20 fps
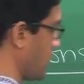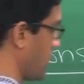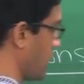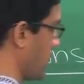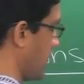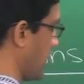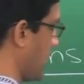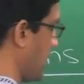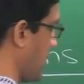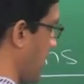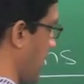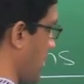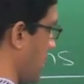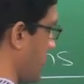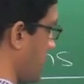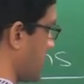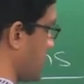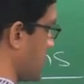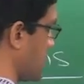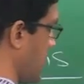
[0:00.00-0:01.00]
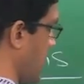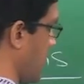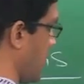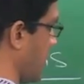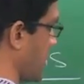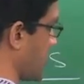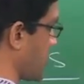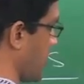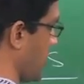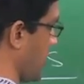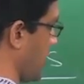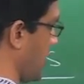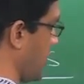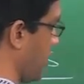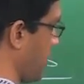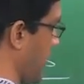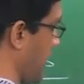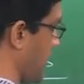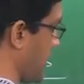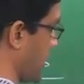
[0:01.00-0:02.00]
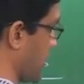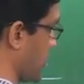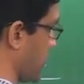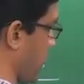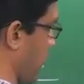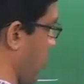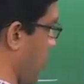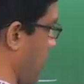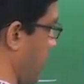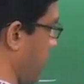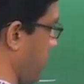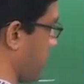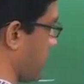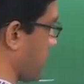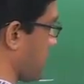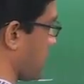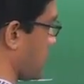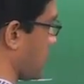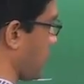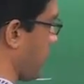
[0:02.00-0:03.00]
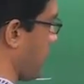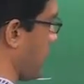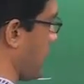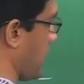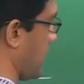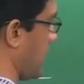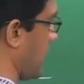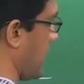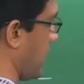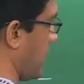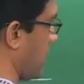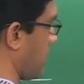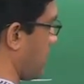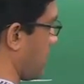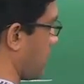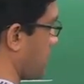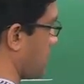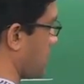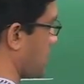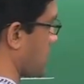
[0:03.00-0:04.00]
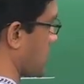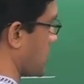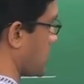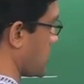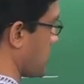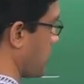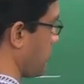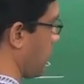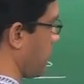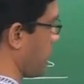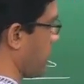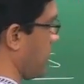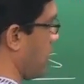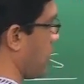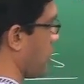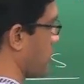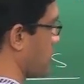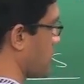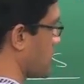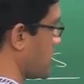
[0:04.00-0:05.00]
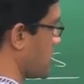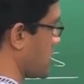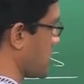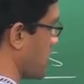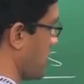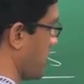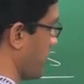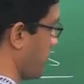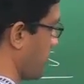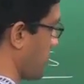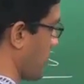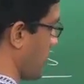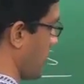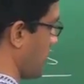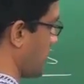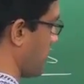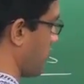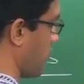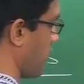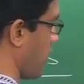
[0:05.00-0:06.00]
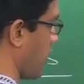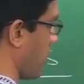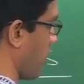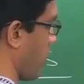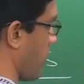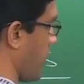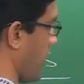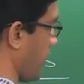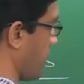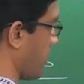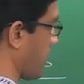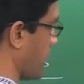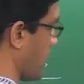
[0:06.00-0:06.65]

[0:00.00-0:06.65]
rewrite this equation in matrix form. So we rewrite the system of equations in the following way.